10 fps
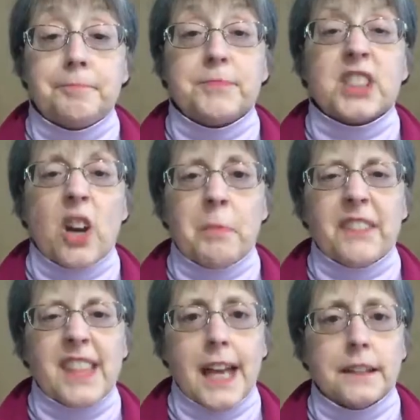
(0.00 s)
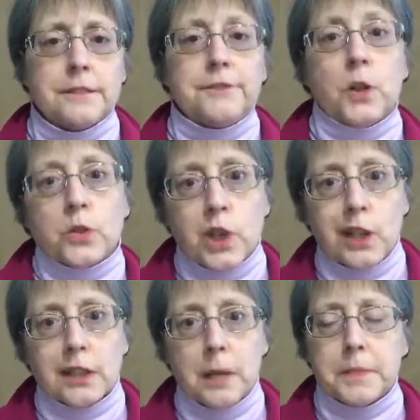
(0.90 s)
sorry about that, phone
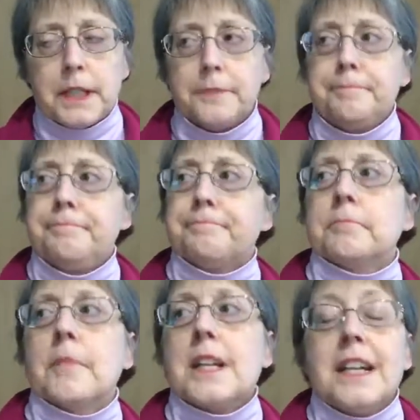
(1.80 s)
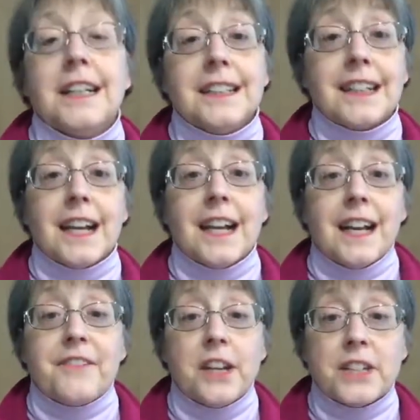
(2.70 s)
call coming in.
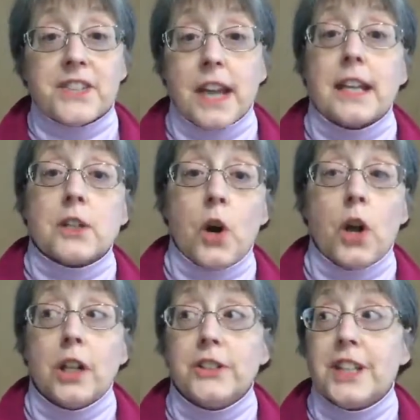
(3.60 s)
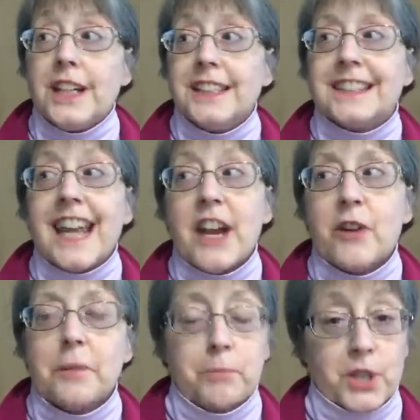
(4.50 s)
I found a site called
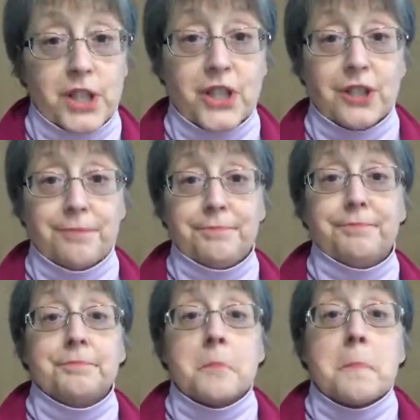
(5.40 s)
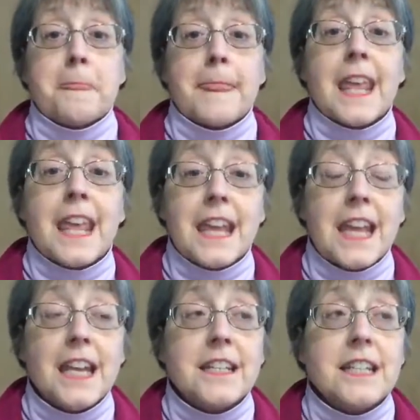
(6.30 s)
Caring Bridge,
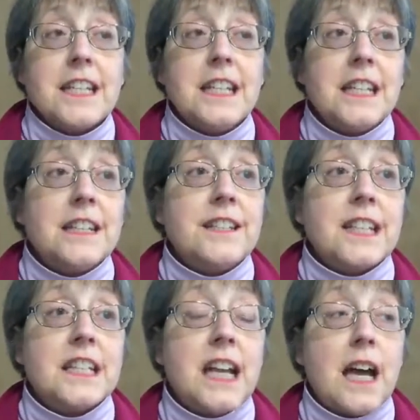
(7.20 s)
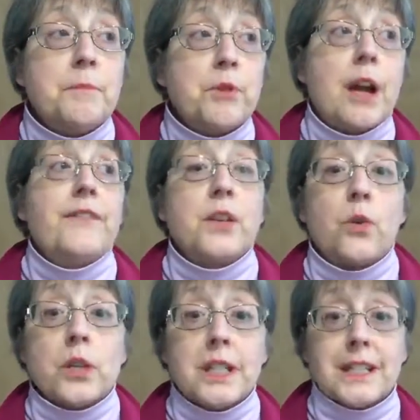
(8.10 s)
and it is a nonprofit
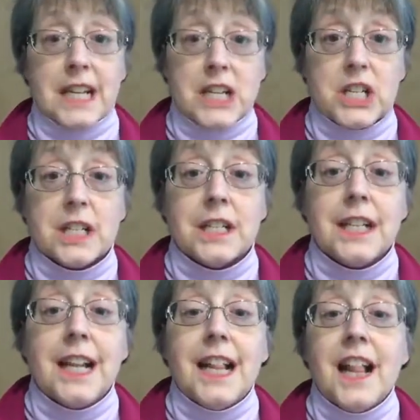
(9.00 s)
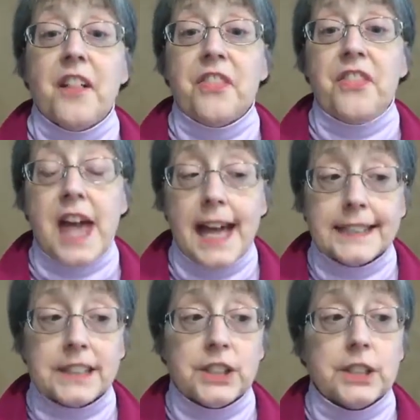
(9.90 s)
organization
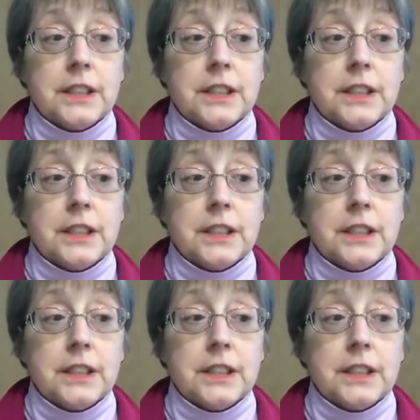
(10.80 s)
that